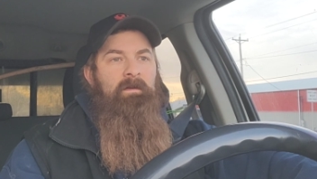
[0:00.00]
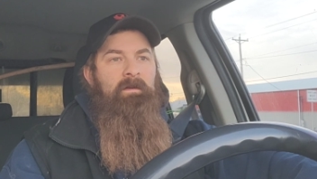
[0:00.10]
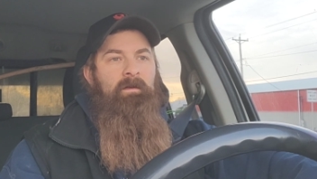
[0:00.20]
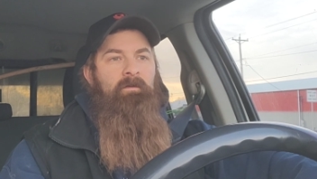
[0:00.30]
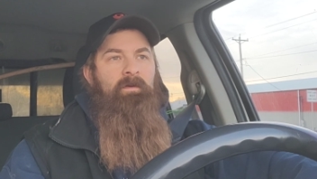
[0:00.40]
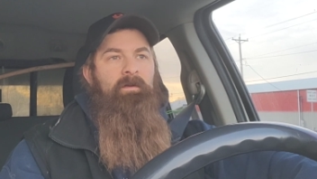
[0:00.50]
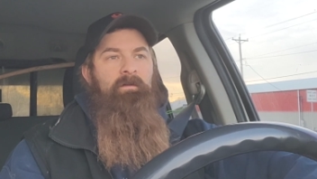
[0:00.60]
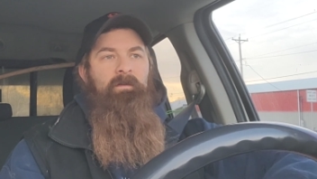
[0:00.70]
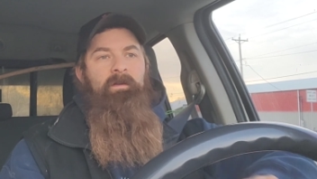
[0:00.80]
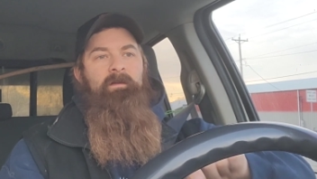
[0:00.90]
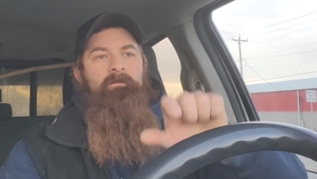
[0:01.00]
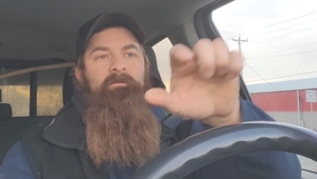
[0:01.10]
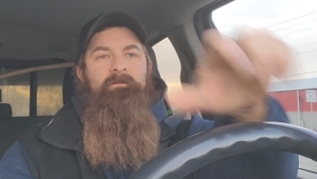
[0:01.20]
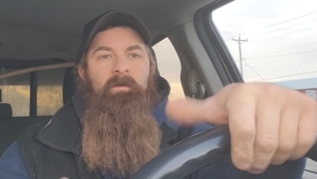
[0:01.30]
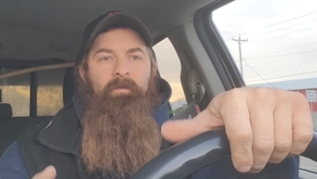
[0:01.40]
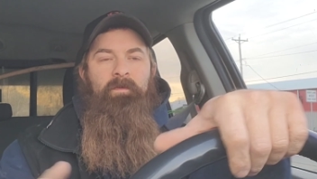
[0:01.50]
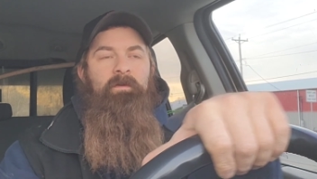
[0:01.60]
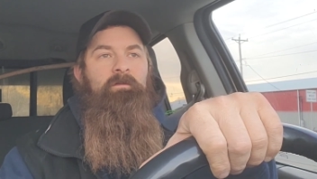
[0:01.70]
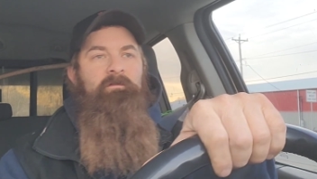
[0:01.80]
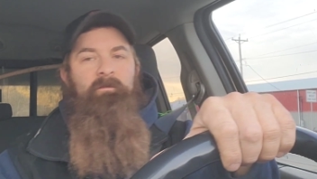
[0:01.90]
I know here in the next couple
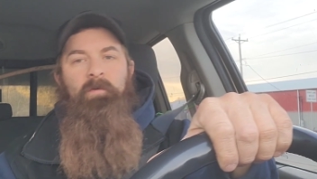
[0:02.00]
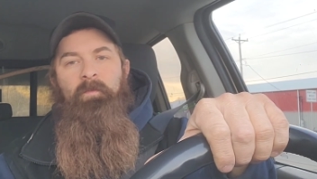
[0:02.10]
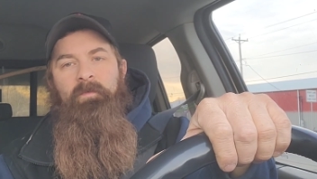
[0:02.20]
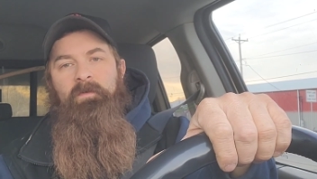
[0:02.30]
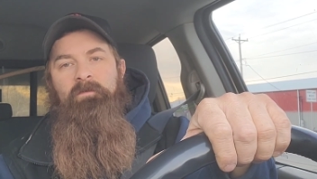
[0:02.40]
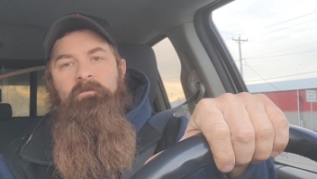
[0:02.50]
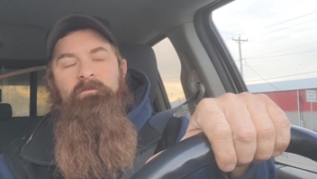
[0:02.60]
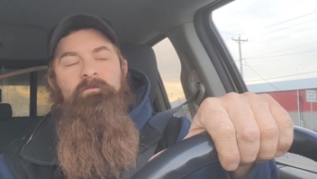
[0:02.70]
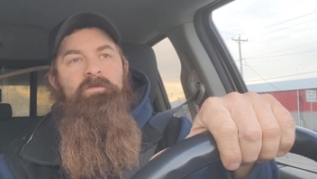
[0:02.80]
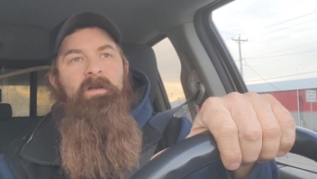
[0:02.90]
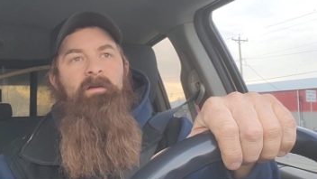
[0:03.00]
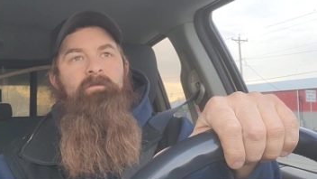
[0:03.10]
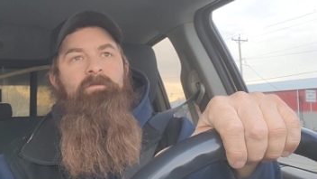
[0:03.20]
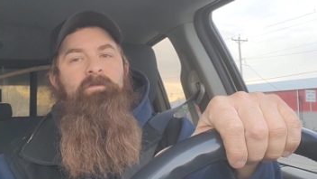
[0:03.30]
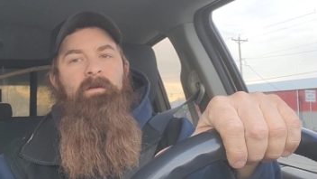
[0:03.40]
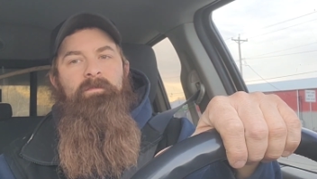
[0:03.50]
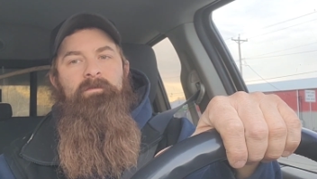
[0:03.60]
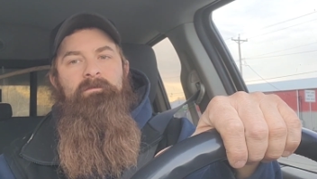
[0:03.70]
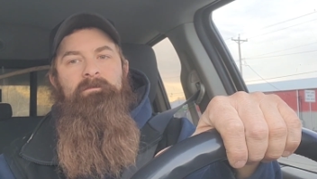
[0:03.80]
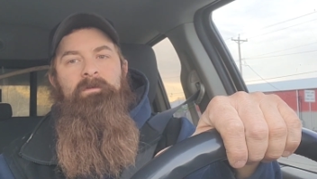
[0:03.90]
years, I'm hoping to do some traveling
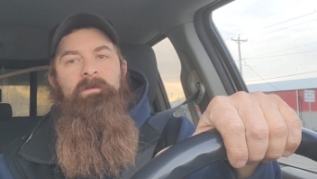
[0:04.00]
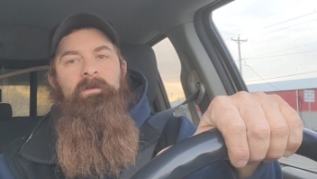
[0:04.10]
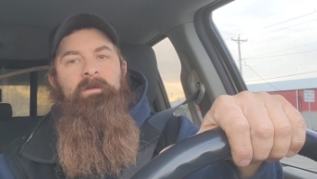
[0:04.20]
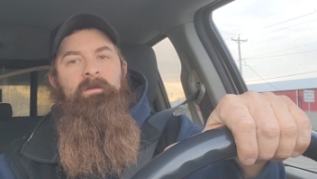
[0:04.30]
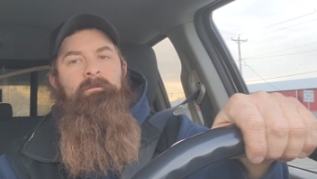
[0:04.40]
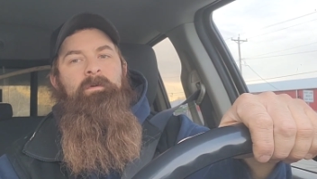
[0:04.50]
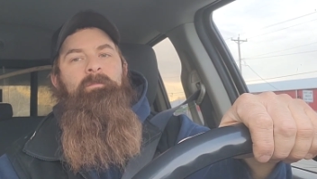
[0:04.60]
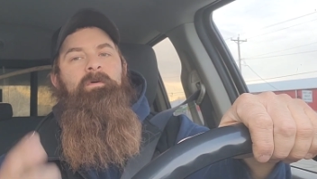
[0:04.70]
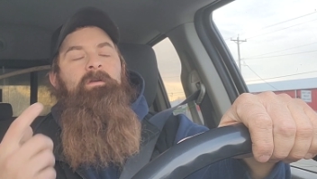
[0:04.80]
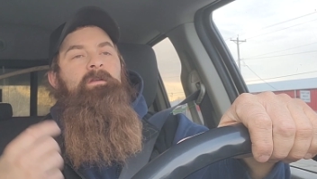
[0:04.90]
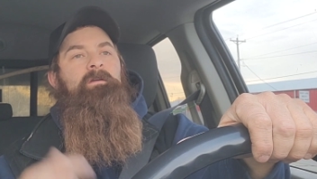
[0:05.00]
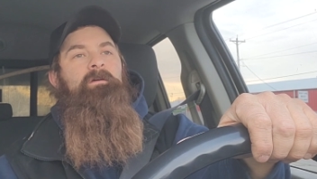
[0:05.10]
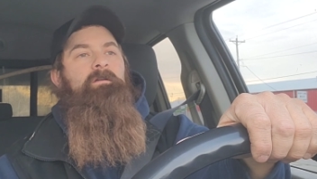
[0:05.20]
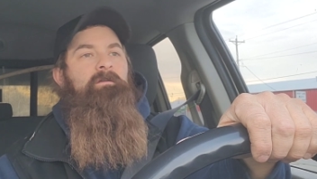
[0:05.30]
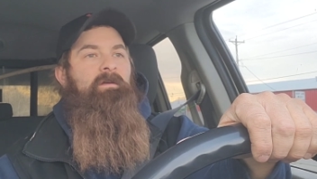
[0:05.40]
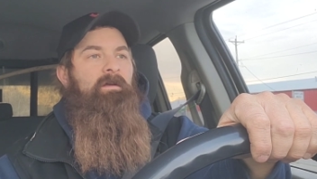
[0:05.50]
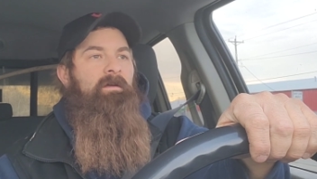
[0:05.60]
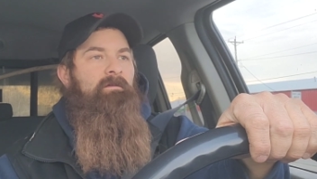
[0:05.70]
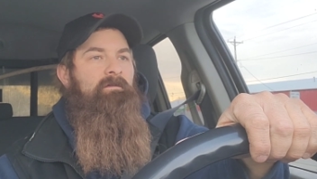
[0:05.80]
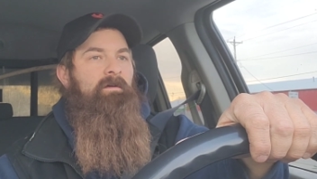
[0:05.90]
trapping. My buddy, uh, I
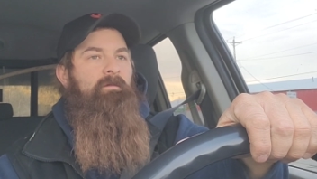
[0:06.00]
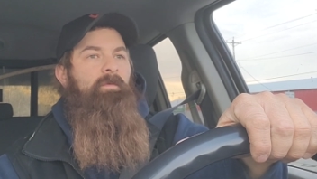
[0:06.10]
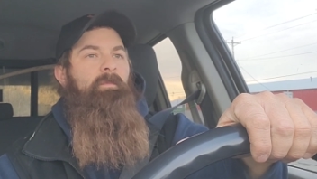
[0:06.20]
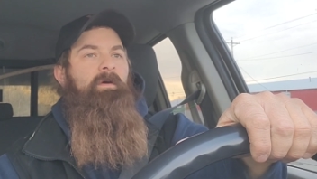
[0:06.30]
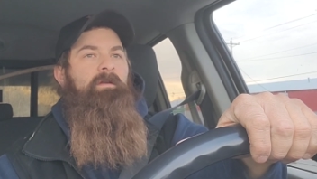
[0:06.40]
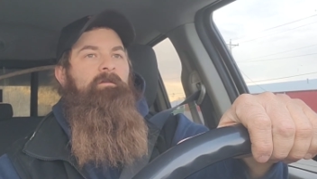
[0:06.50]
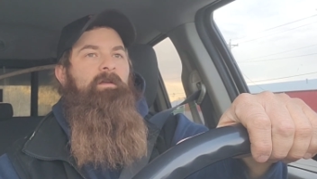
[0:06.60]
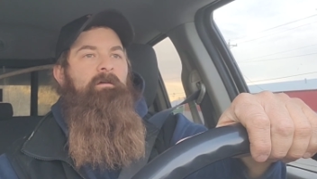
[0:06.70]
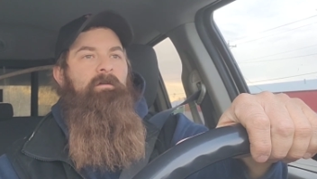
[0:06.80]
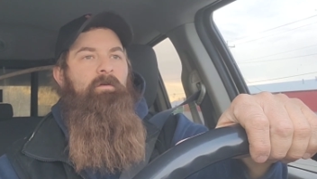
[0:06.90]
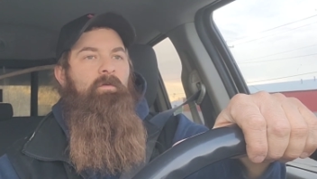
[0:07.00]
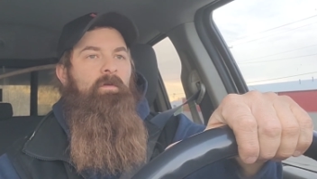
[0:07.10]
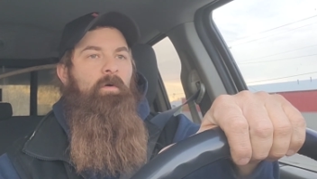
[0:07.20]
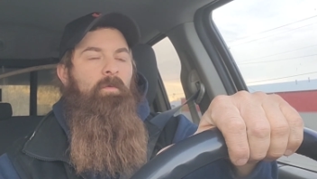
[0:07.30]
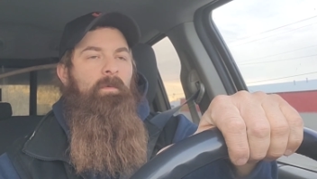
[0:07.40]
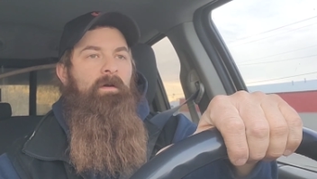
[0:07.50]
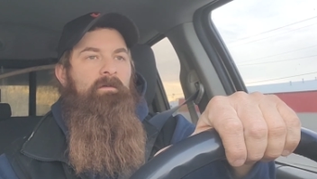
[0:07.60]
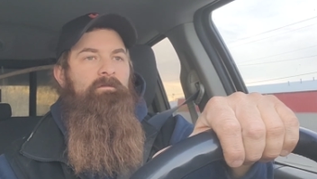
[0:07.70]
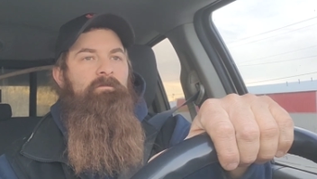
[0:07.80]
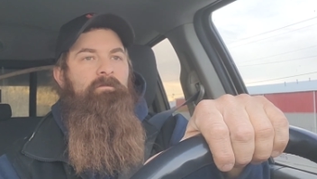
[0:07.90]
got a couple buddies down in Oklahoma,
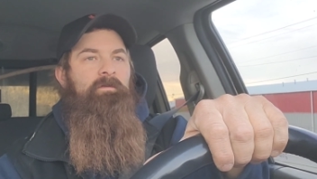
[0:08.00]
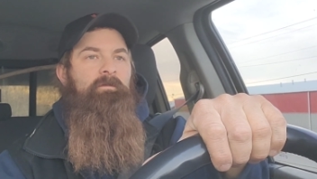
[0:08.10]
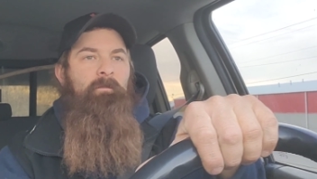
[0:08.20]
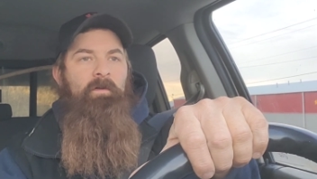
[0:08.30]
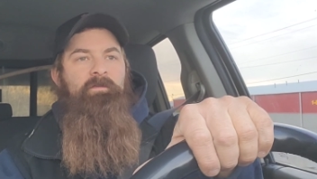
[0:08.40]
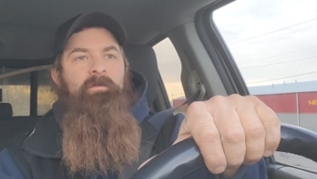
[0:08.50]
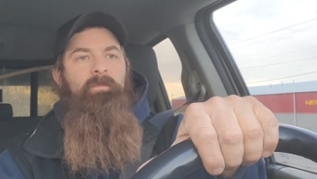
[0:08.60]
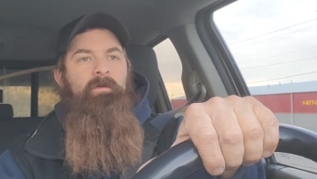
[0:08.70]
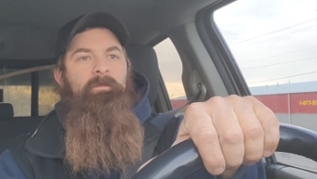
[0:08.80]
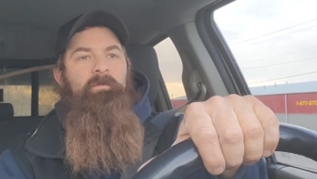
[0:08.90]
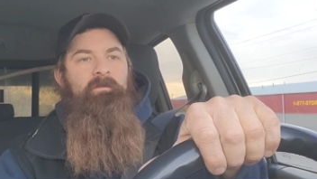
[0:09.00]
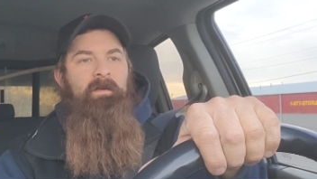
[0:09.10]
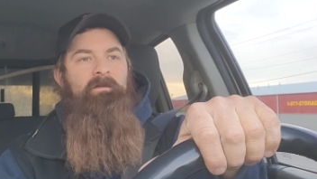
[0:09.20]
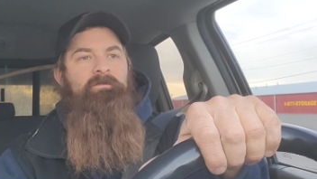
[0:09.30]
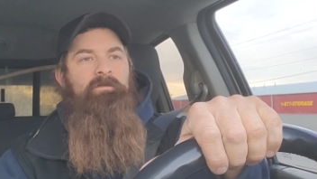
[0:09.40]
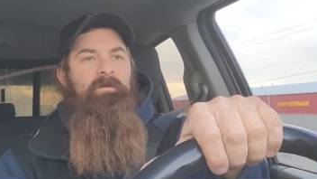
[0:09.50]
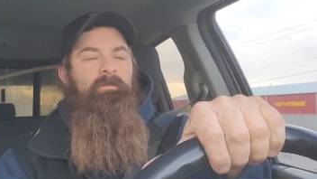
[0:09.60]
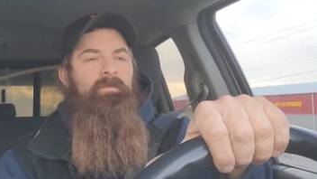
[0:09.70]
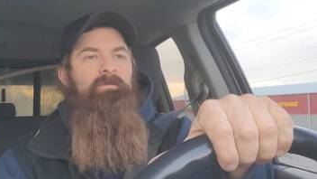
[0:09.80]
so we can multi-purpose that trip.